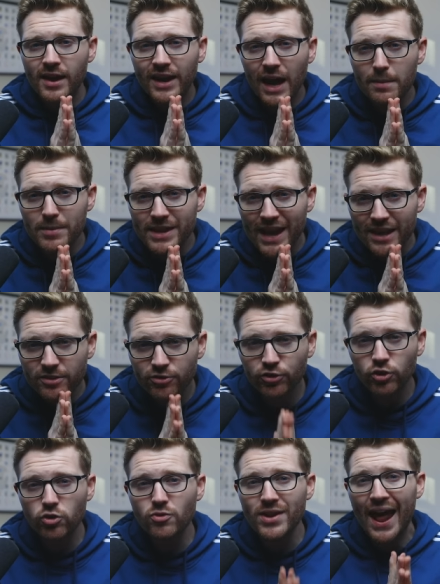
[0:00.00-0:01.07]
coming as
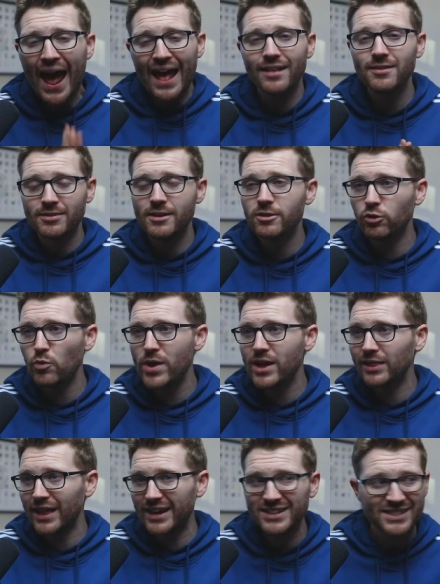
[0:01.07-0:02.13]
soon as this
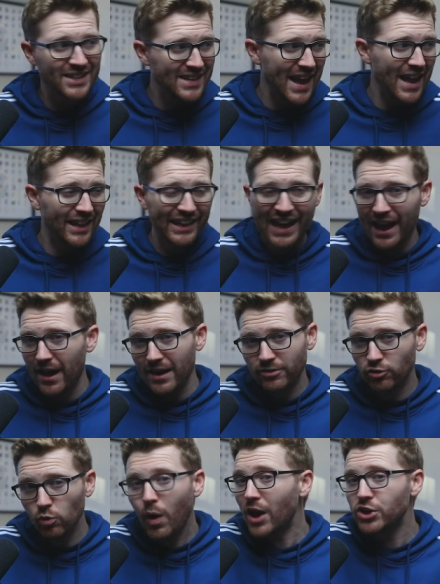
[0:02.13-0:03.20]
week, like today. Like as
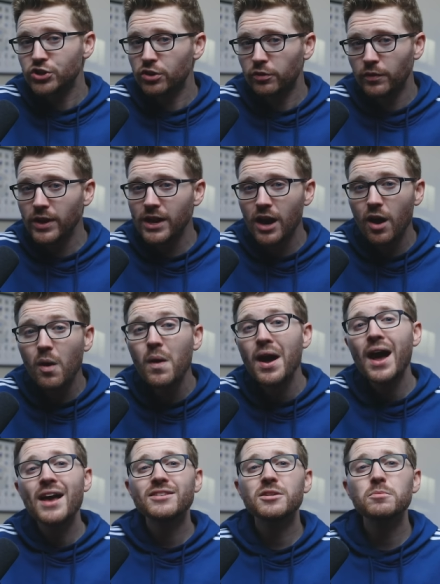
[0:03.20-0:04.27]
you're watching this video,
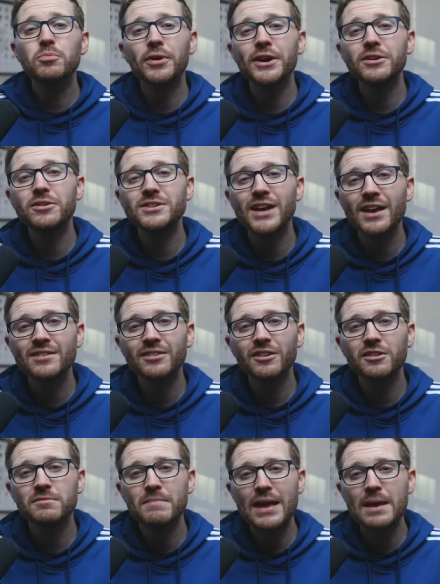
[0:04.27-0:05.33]
some brand new
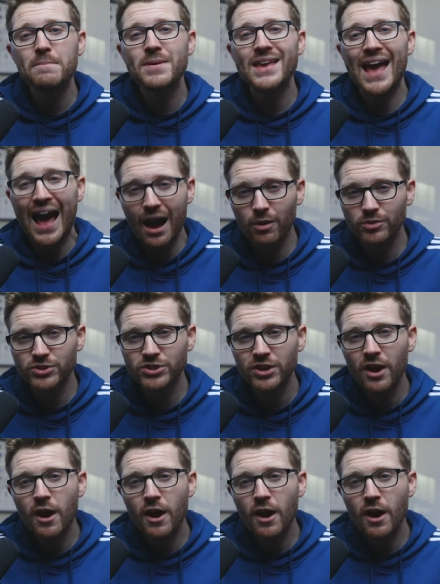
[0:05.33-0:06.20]
Teslas may be out.